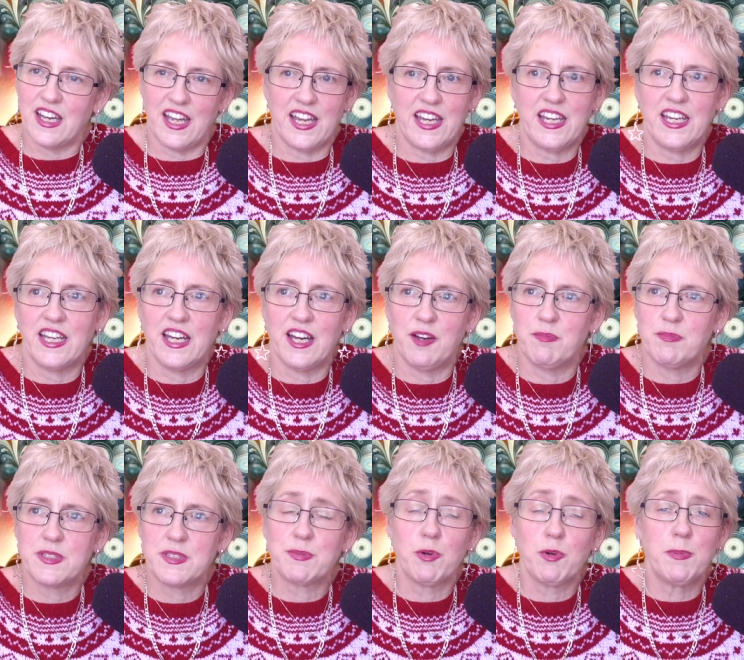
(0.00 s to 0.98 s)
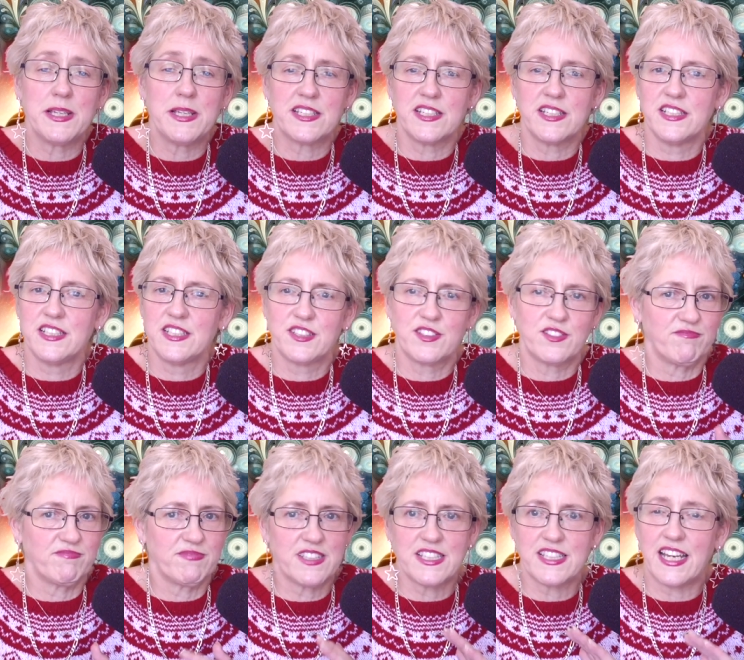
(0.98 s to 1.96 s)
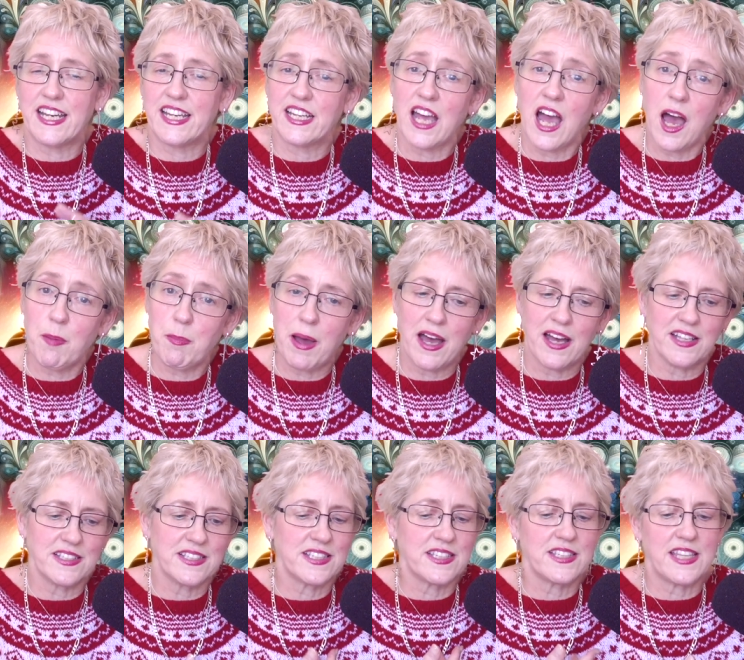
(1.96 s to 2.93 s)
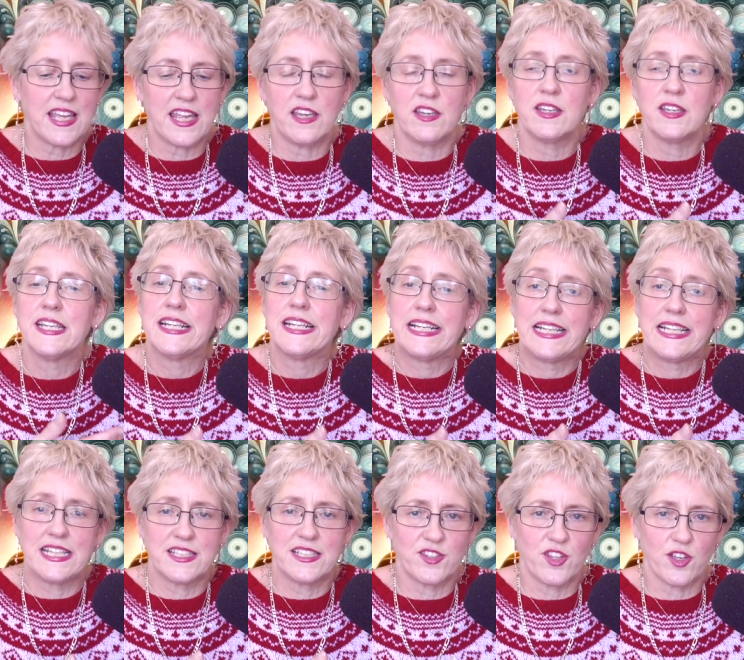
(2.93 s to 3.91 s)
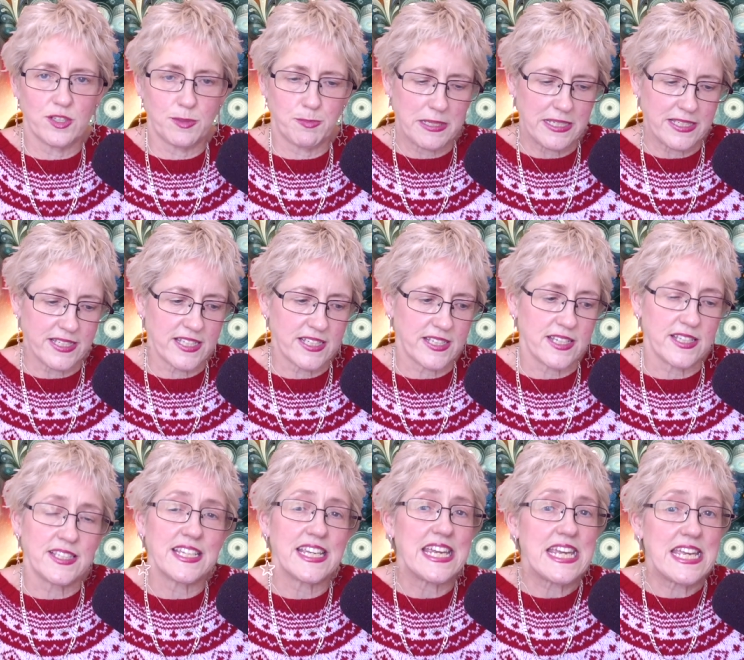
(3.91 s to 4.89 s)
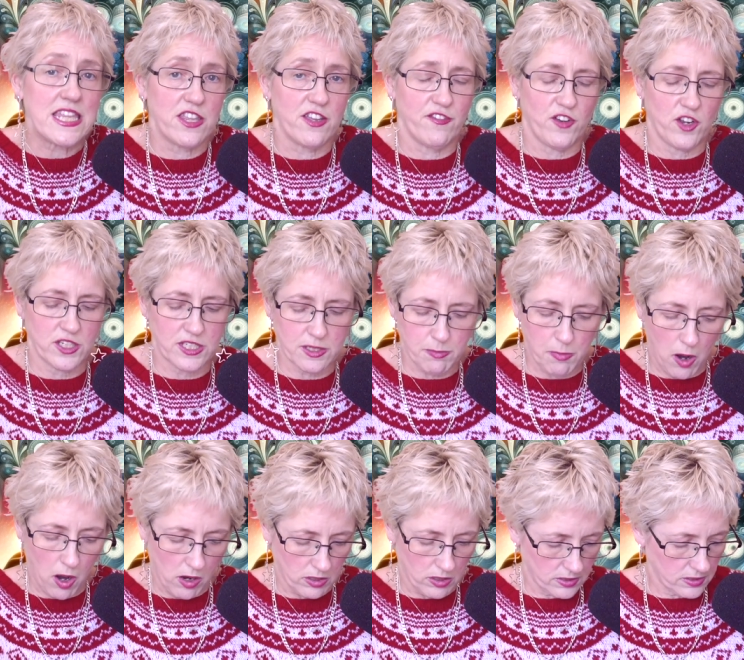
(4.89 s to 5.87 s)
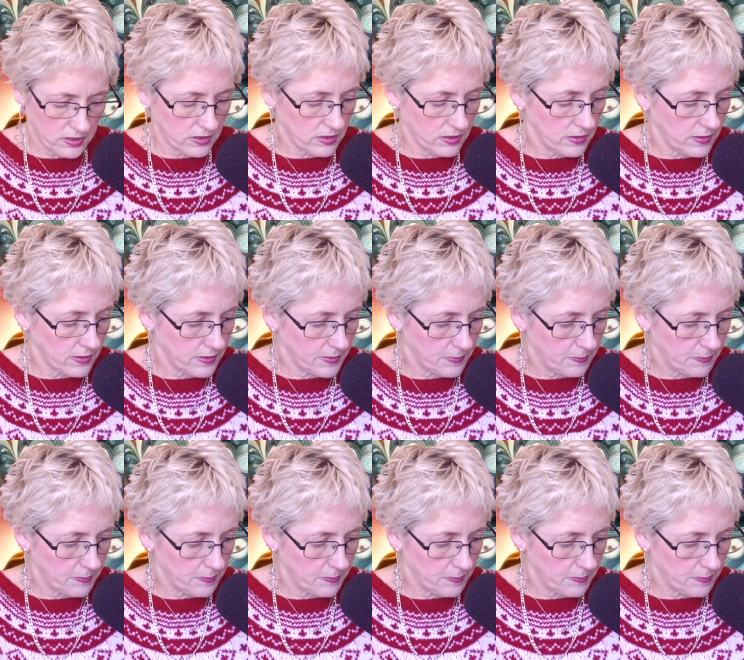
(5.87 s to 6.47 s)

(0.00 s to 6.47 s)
a small business selling car parts, then list those businesses in the first box.